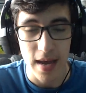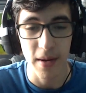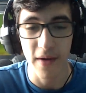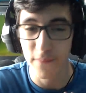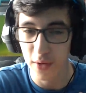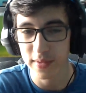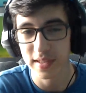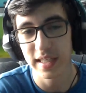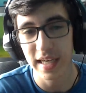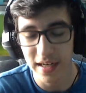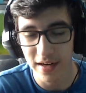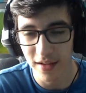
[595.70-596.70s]
but I've purposely
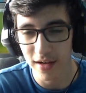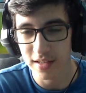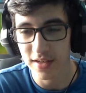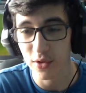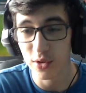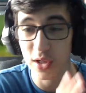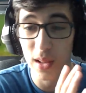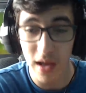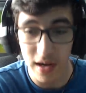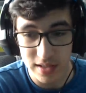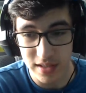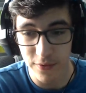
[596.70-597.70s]
hidden a lot of stuff. There's a
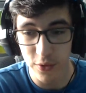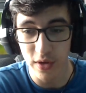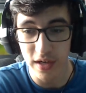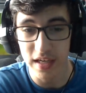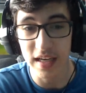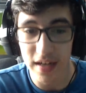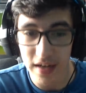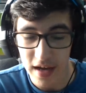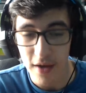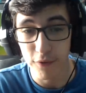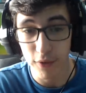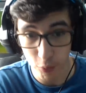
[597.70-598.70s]
lot of stuff you can get
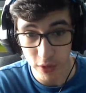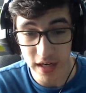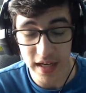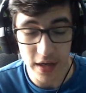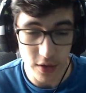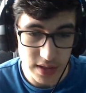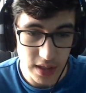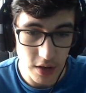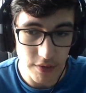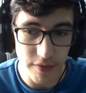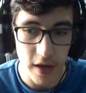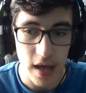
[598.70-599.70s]
from reading it
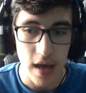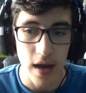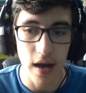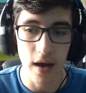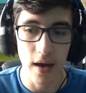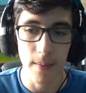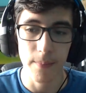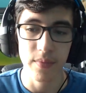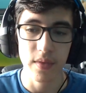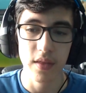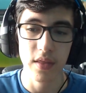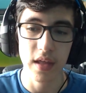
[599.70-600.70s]
yourself
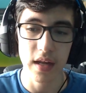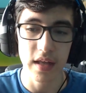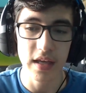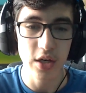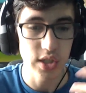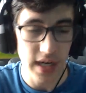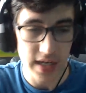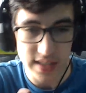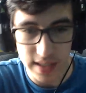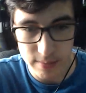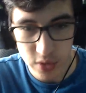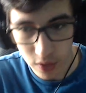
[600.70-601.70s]
that he just kind of skims